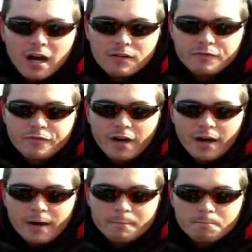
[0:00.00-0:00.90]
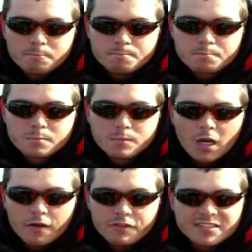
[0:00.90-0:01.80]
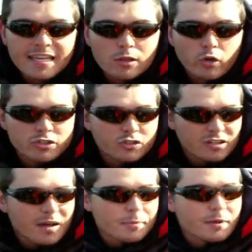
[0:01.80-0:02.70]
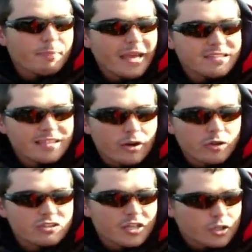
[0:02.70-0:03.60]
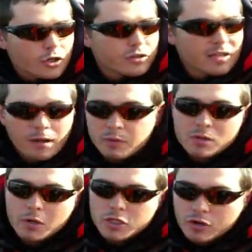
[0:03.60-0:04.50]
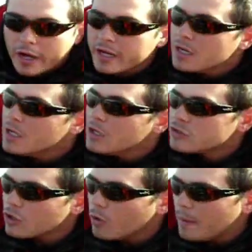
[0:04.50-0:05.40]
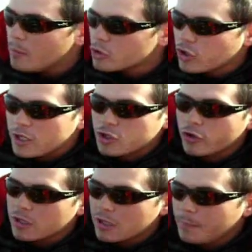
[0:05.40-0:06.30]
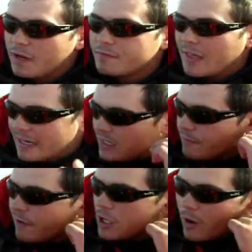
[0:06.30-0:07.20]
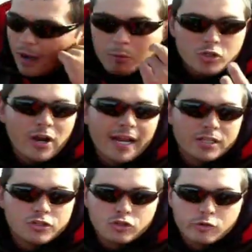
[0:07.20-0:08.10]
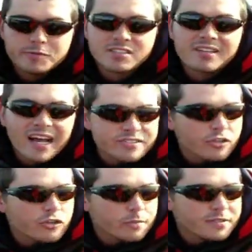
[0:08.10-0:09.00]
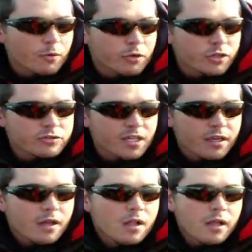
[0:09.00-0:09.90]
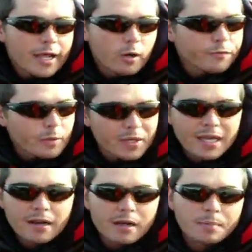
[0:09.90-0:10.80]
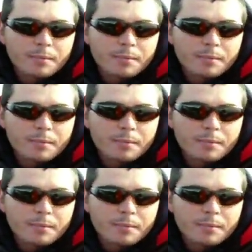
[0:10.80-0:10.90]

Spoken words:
of the St. Lawrence. There's a couple of bays that are outside the current that I really want to try. So maybe we'll try and show you a little bit of technique video, how we're dragging the tubes, the size of the tubes that we're using, and hopefully we can get a